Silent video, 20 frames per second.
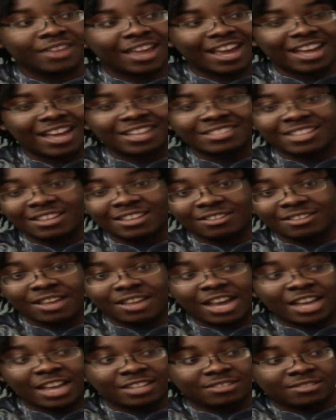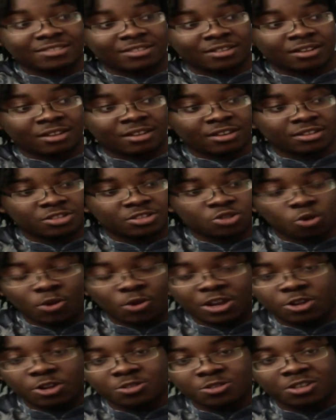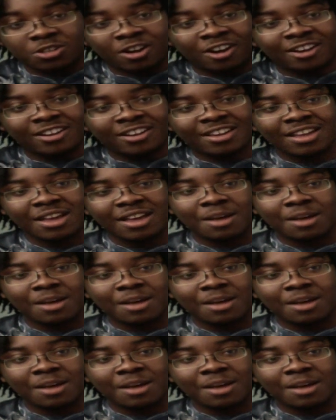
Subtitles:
as the story goes on,